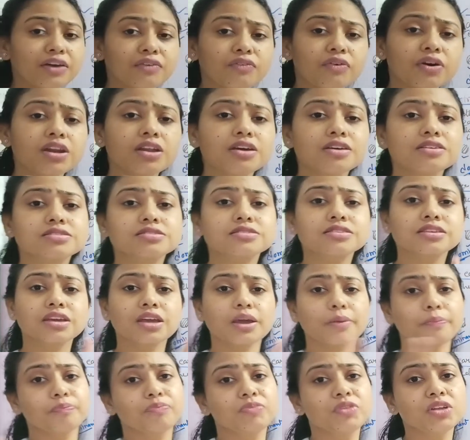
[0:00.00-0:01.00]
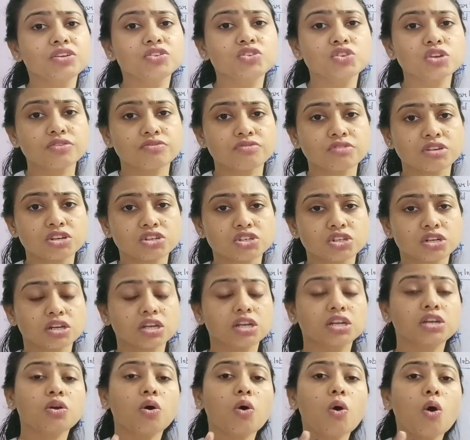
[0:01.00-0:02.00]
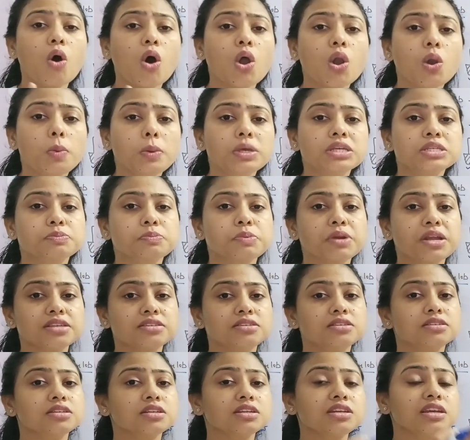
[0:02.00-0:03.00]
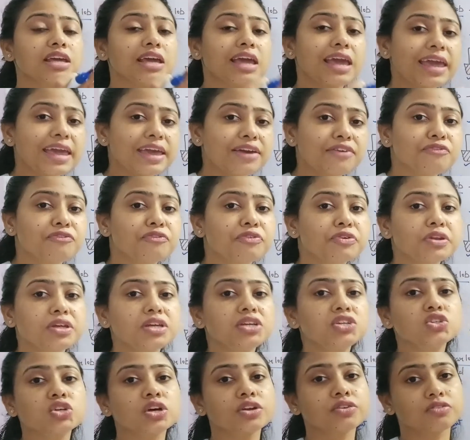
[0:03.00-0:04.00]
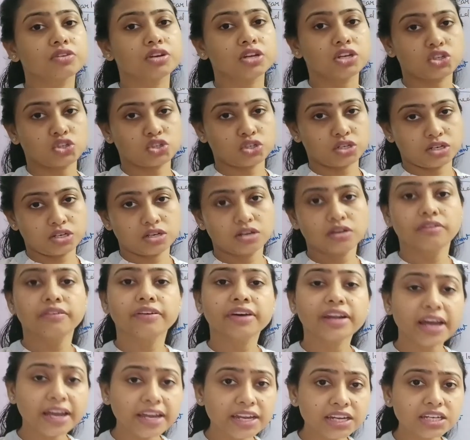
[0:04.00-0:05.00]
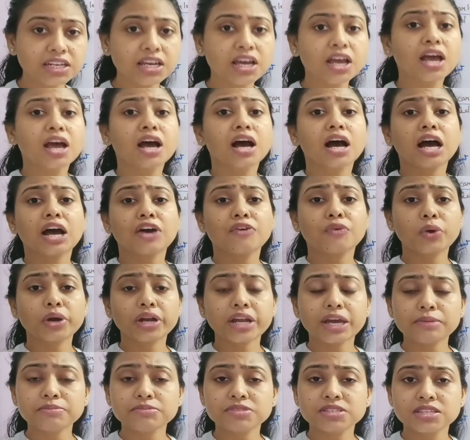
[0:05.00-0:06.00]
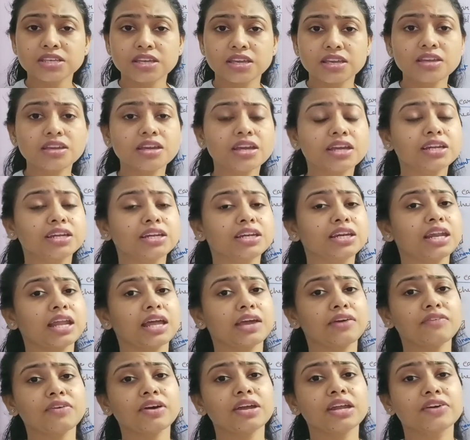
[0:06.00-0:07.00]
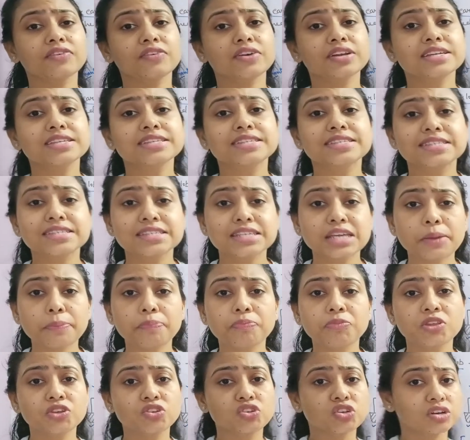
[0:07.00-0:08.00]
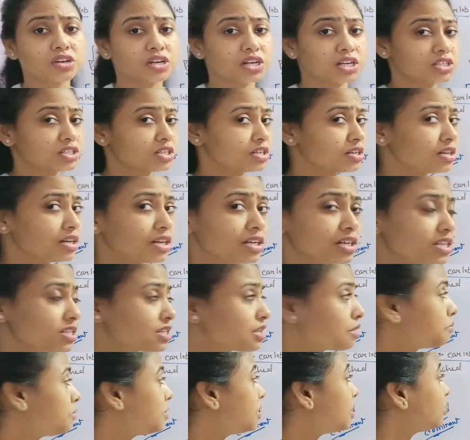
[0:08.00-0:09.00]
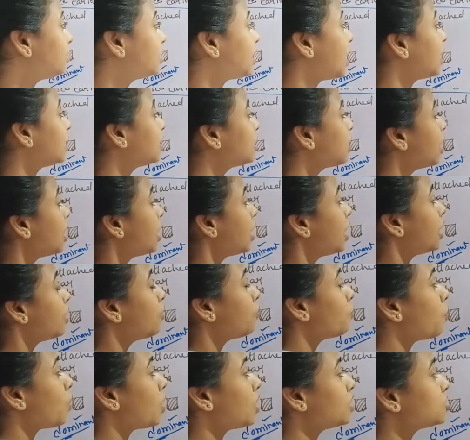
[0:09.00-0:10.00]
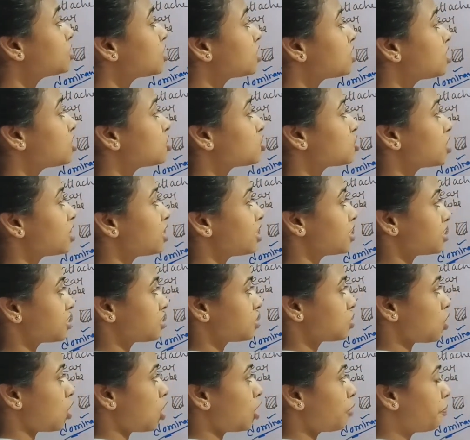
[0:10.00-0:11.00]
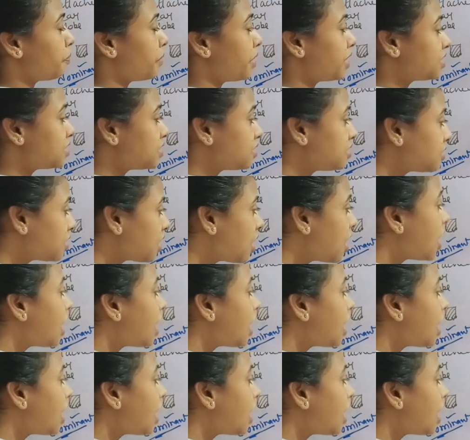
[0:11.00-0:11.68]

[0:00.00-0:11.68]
ever skip the generation. It always present in every generation, right? What I'm saying, it never ever skip the generation. It doesn't mean that in one generation it is not present,